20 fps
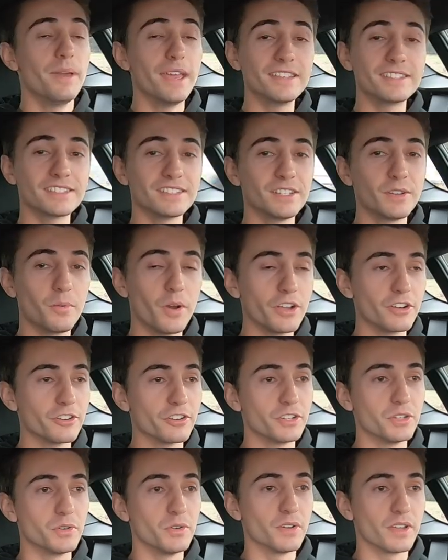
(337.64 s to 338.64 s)
Basically what you're
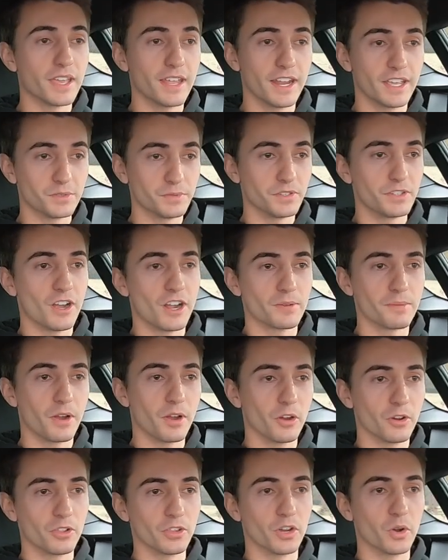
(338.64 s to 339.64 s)
doing, and as we talked
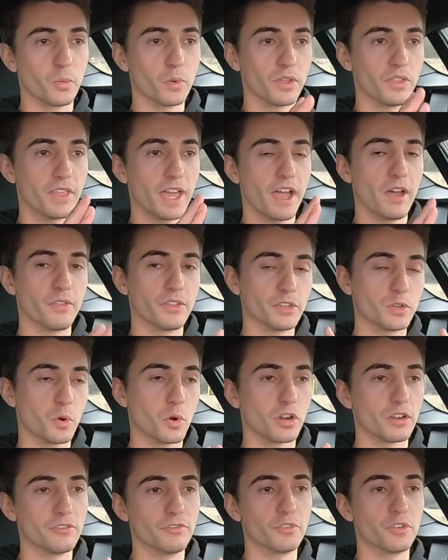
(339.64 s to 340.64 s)
about earlier with how the
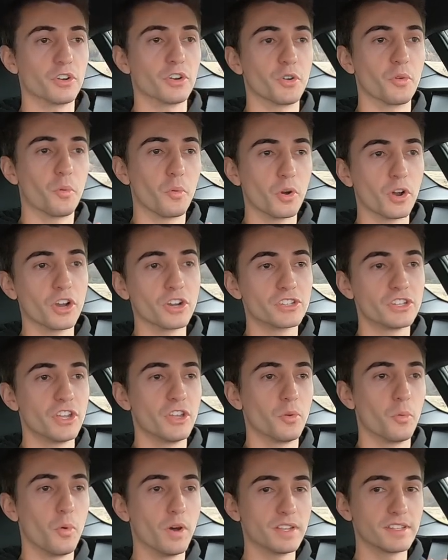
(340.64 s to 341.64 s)
torque converter worked,
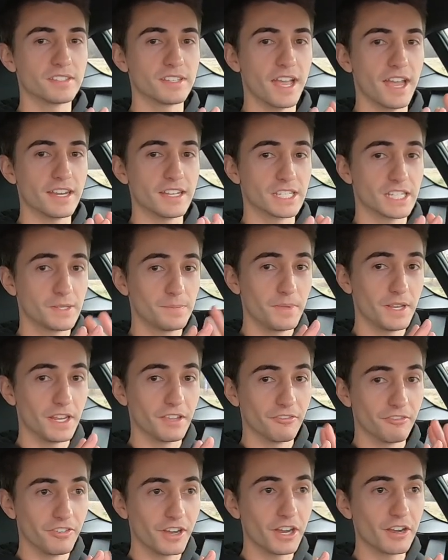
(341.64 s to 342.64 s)
one side is
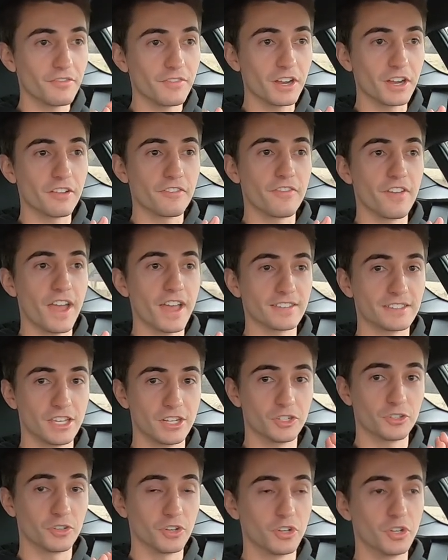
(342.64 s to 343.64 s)
spinning very, very fast
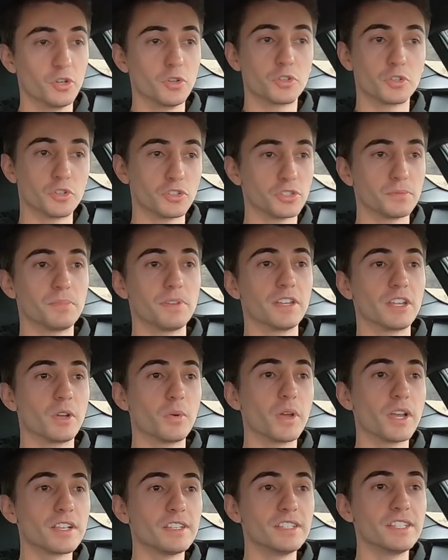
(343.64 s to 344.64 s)
as you're in neutral,
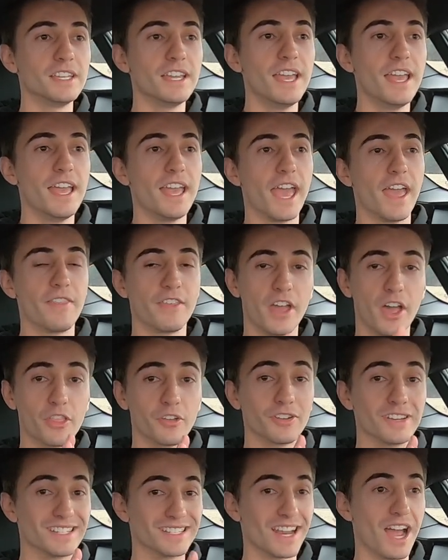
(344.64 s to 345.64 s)
spinning quickly, and the
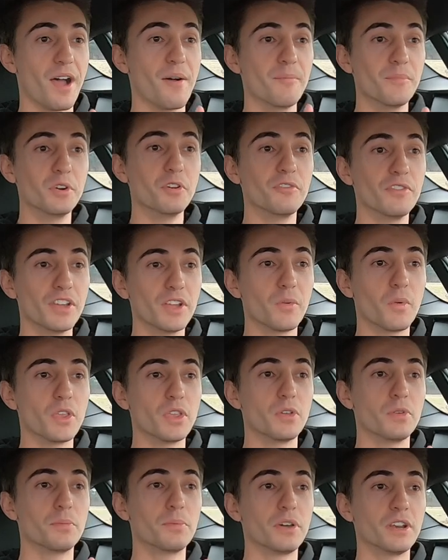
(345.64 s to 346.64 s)
other is not moving.
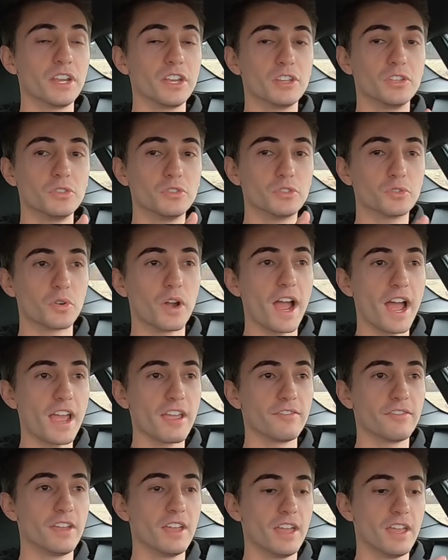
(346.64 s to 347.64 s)
When you put it into
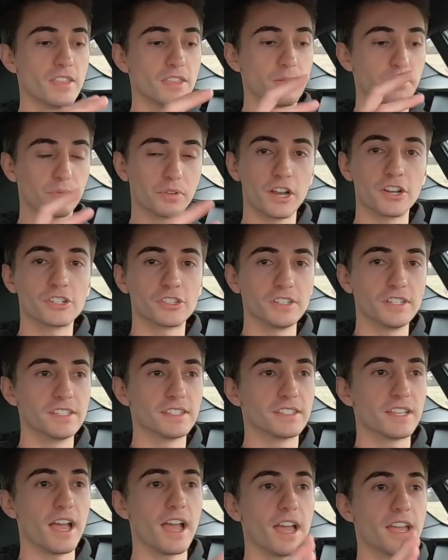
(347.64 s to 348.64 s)
drive, the pressure
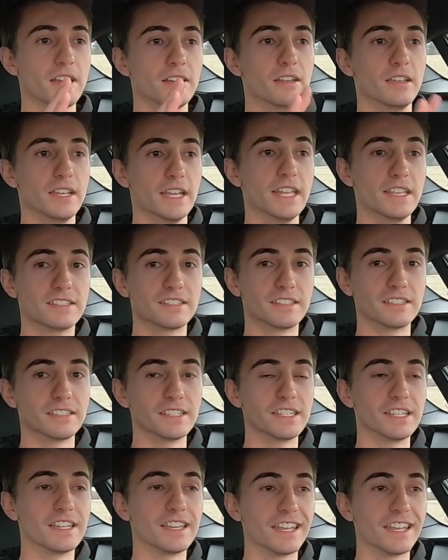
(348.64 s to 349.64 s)
inside instantly